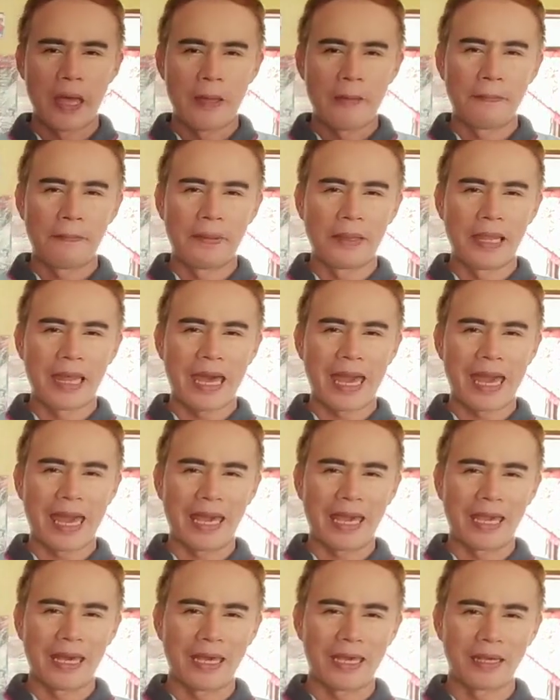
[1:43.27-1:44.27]

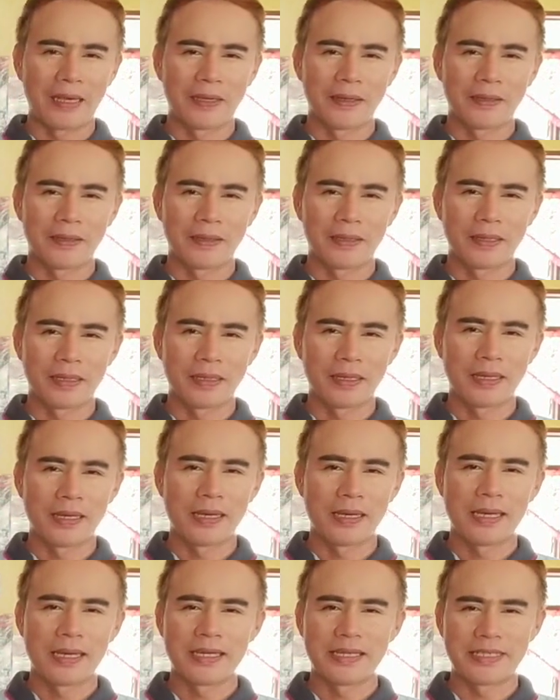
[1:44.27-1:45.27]
Play,
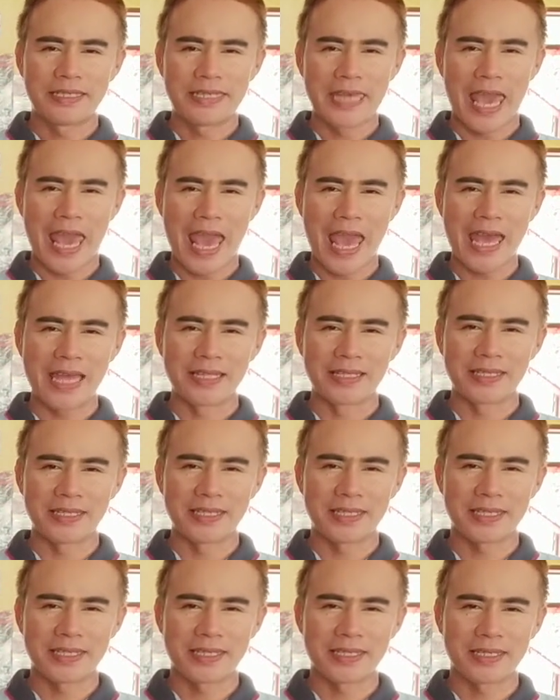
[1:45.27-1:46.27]

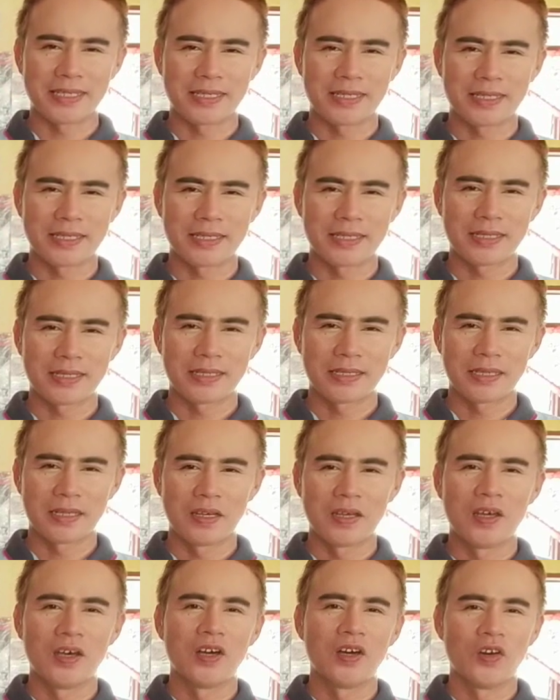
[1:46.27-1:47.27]
dance,
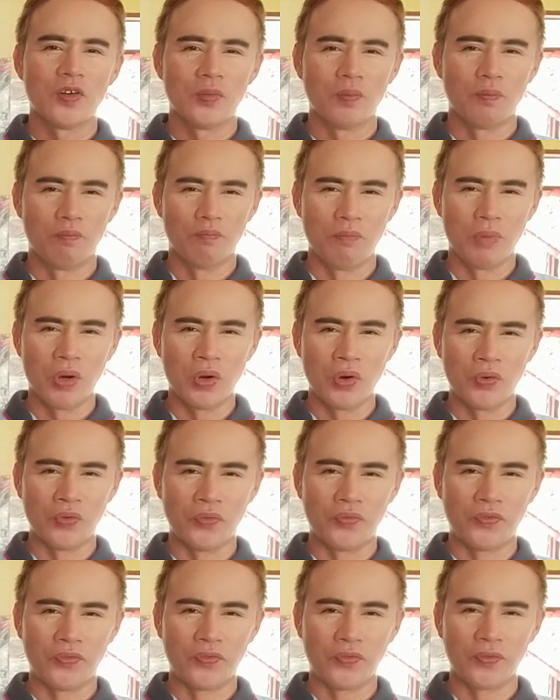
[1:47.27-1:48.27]
move.
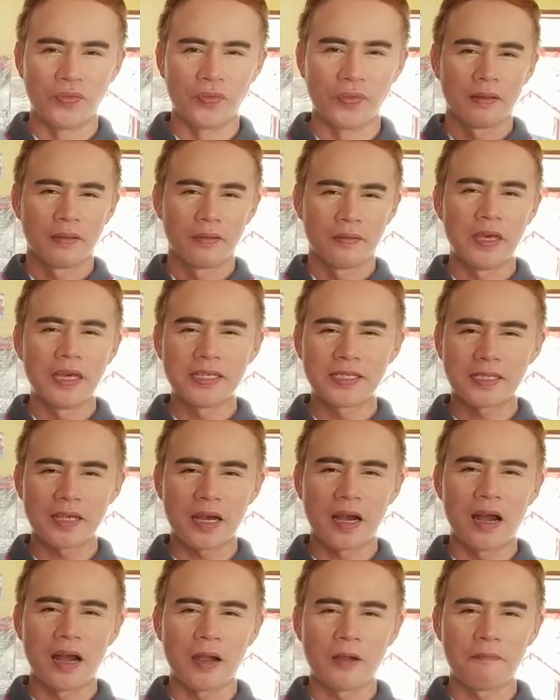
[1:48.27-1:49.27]
These
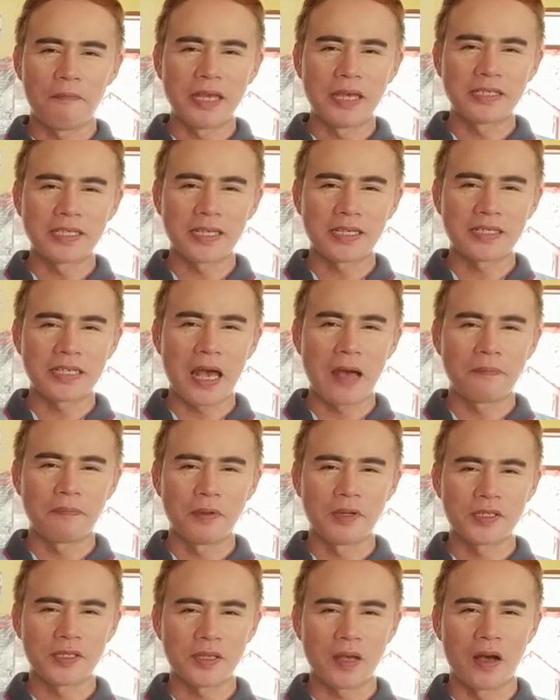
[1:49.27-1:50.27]
are basic
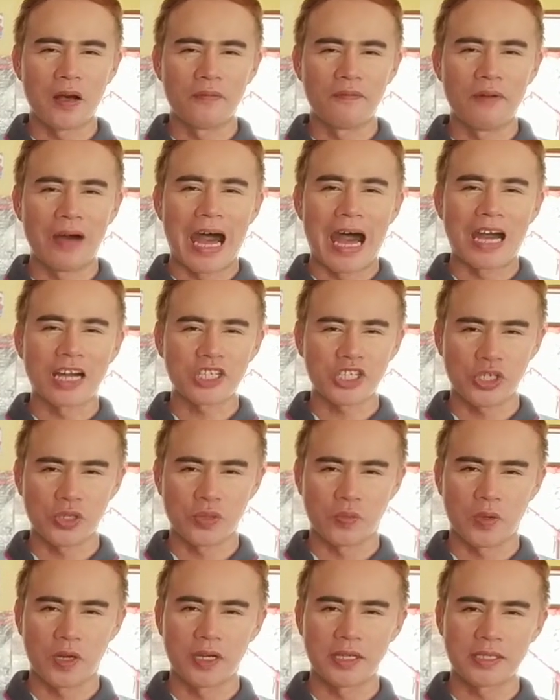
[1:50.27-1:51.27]
examples of action
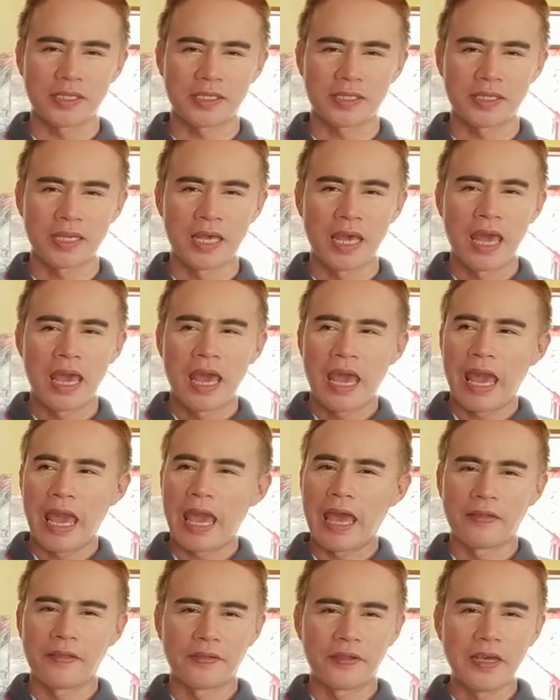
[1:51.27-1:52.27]
words.
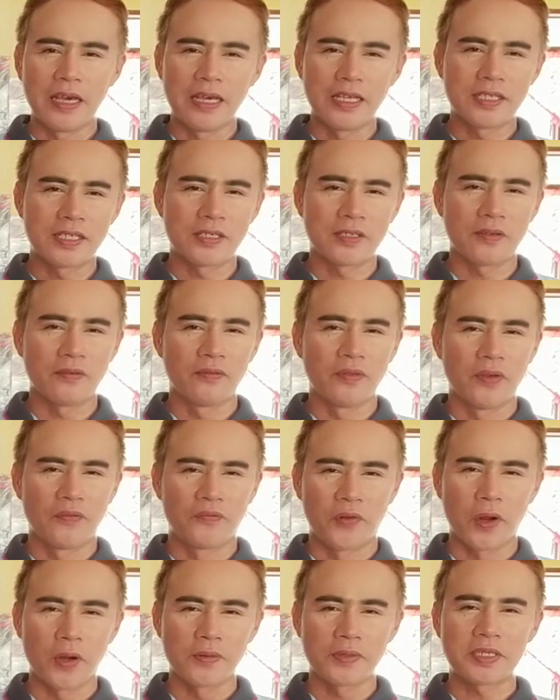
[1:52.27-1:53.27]
And the
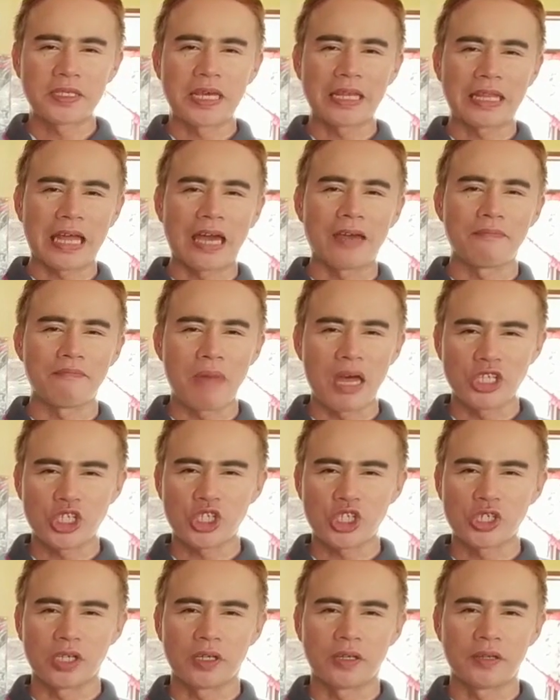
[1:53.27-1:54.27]
verbs that I
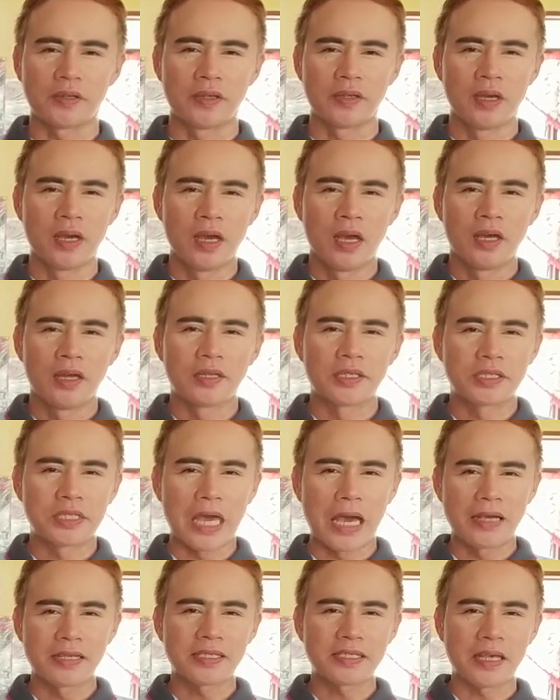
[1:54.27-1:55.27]
mentioned
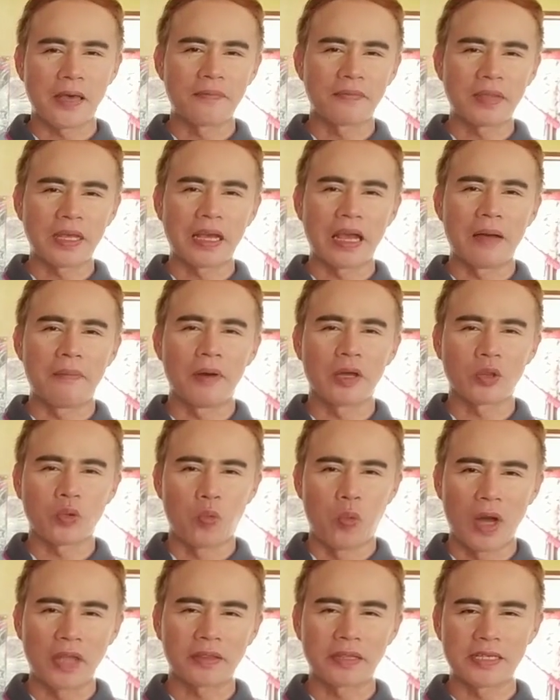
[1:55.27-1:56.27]
tell something about
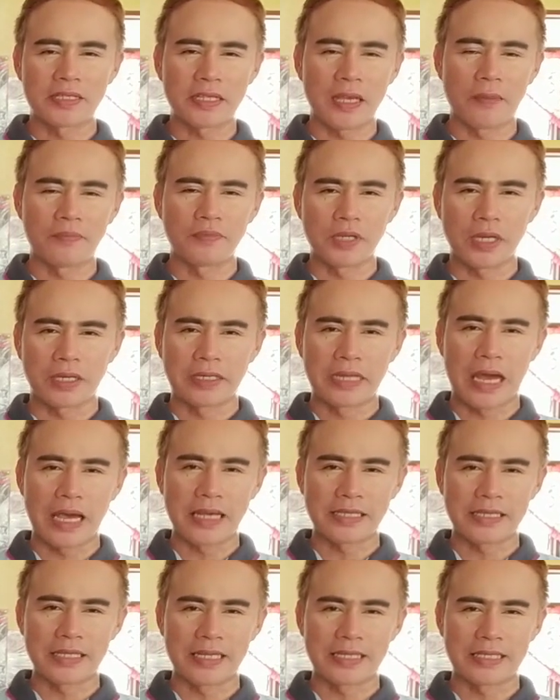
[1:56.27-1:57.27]
what the subject
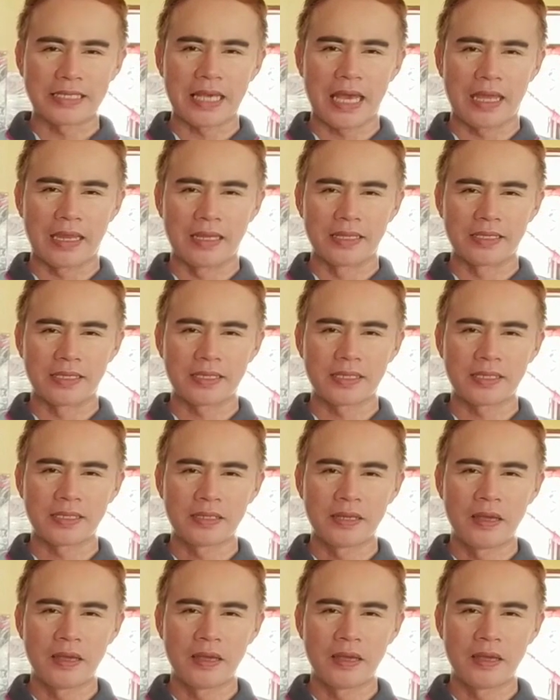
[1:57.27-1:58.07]
does in a sentence.